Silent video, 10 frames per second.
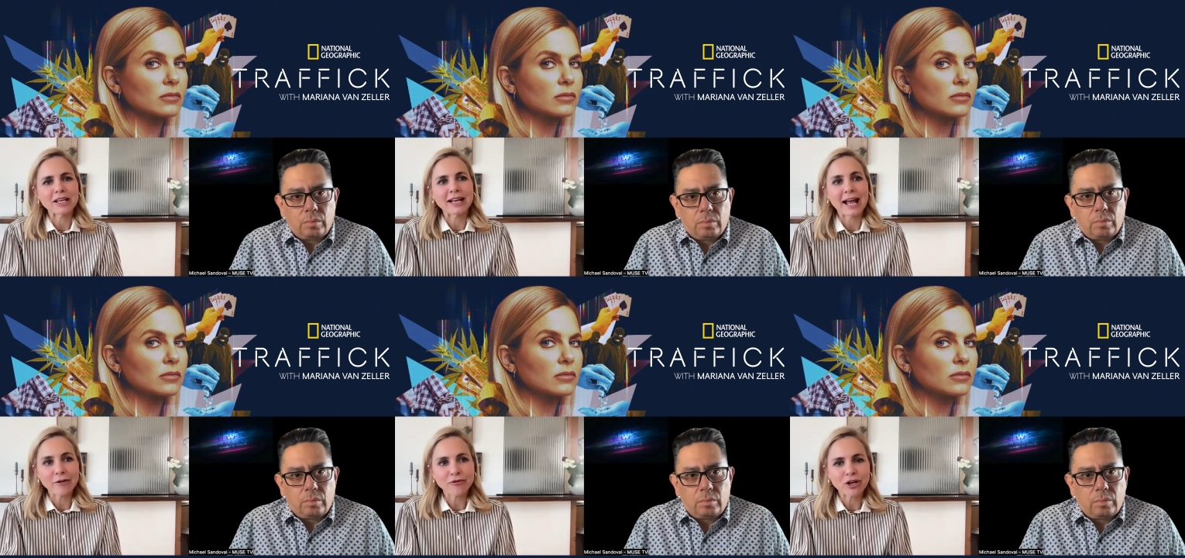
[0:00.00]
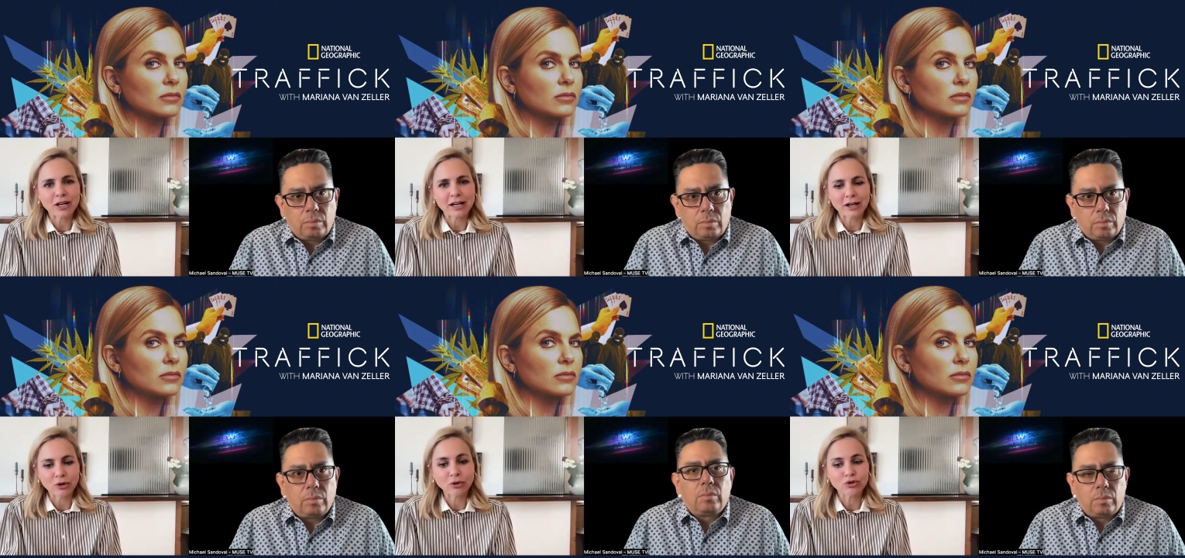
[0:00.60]
Speaker 1: in
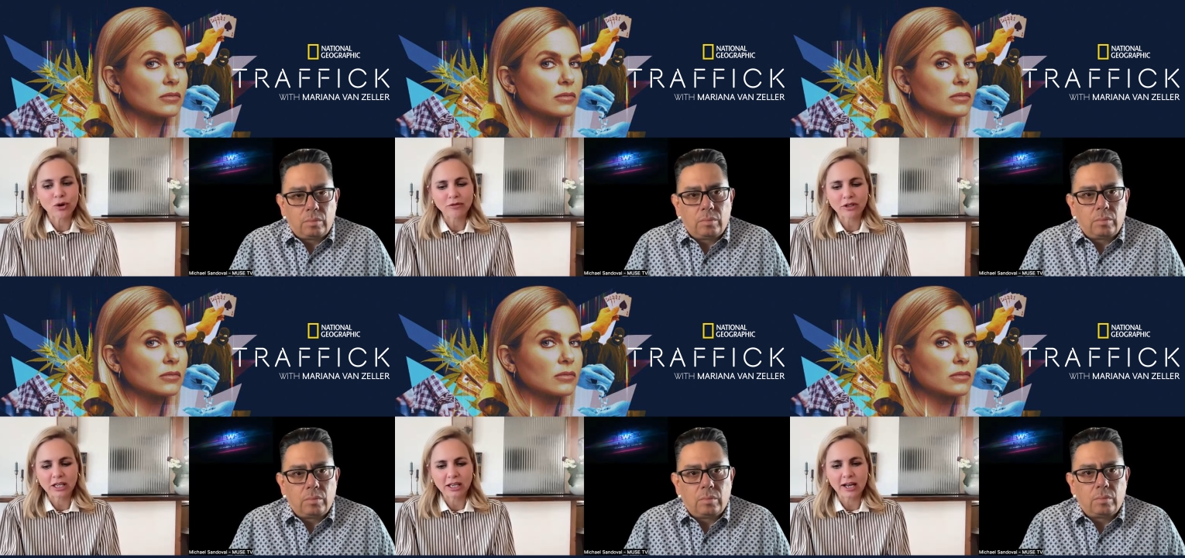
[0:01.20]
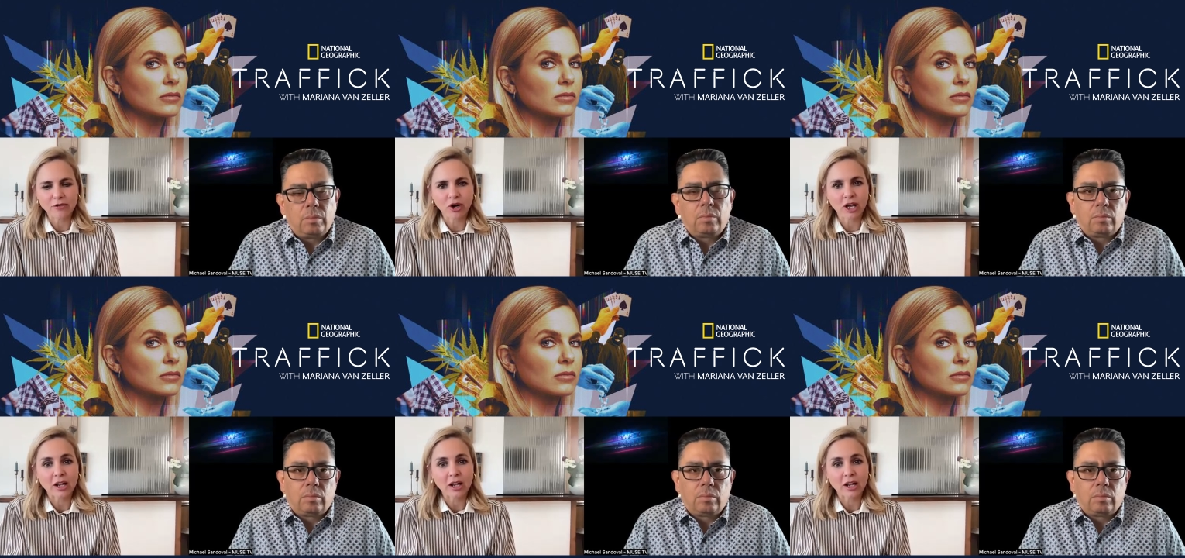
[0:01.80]
Africa, gold trafficking in Africa,